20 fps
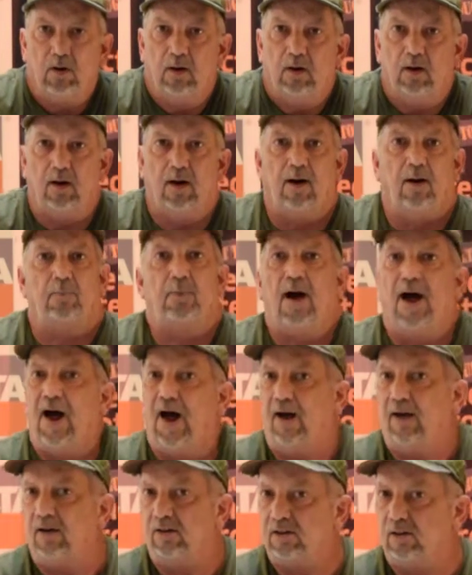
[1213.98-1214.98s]

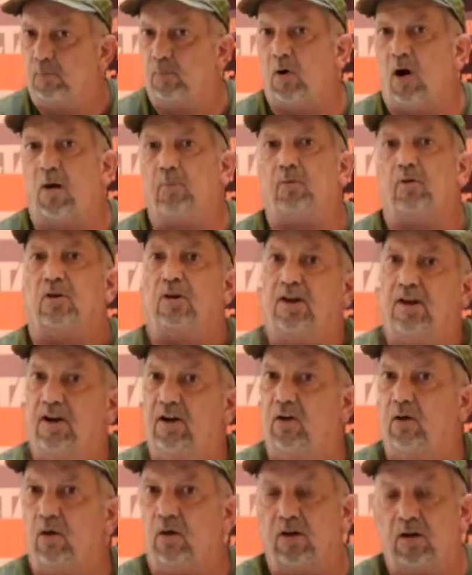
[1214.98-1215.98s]
pack. It's a proper
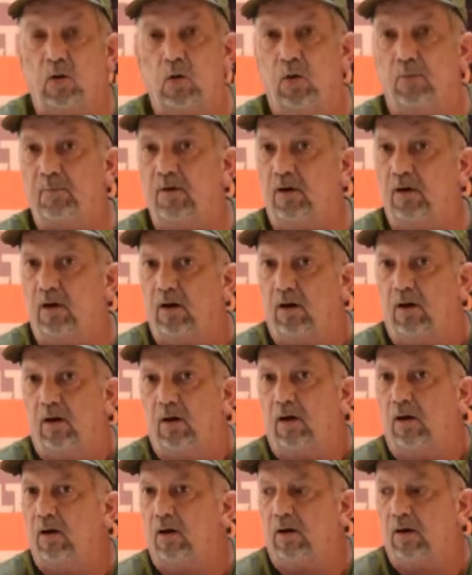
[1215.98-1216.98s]
gear and equipment
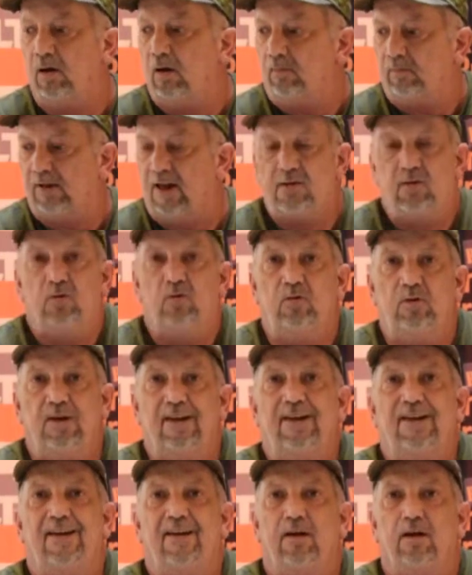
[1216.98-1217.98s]
that you
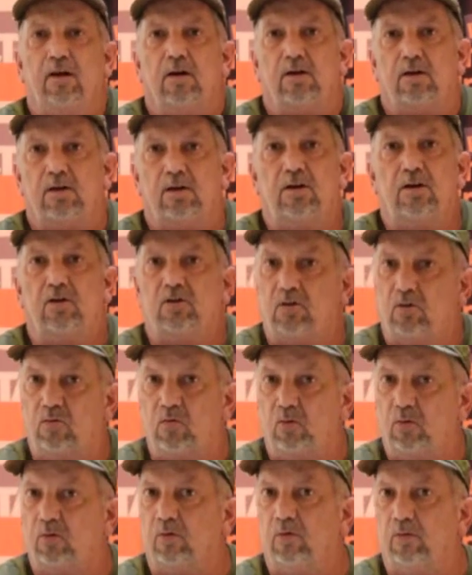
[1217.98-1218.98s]
need to get you
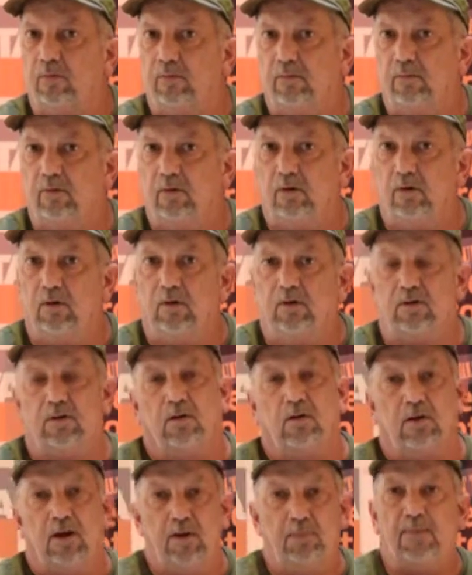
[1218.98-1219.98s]
through.
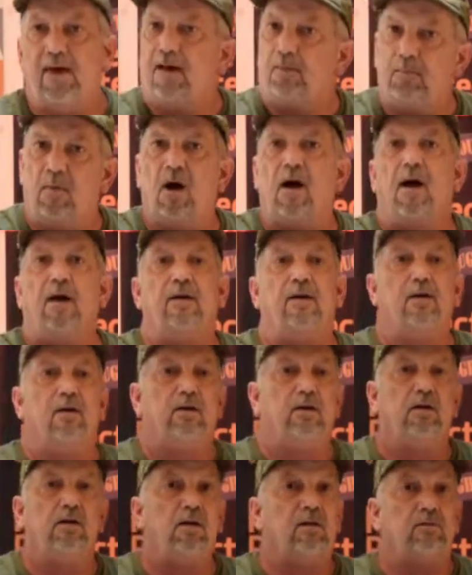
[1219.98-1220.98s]
So keep that in mind.
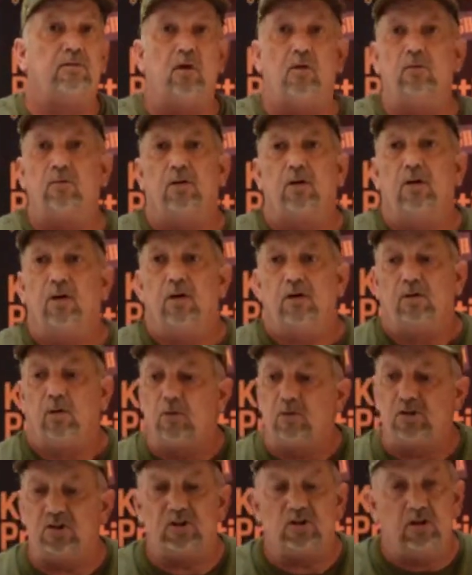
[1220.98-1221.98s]

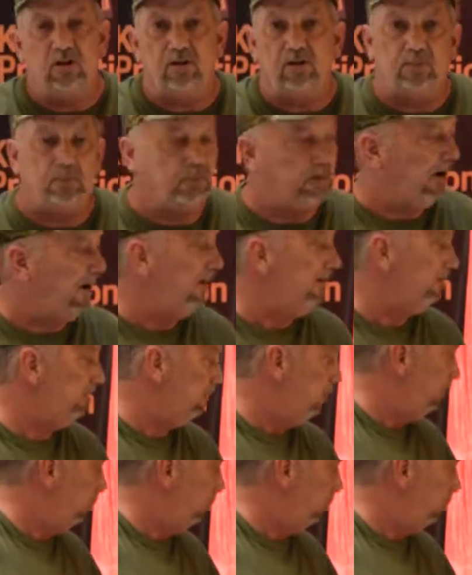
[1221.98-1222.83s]
Don't just look at the price, go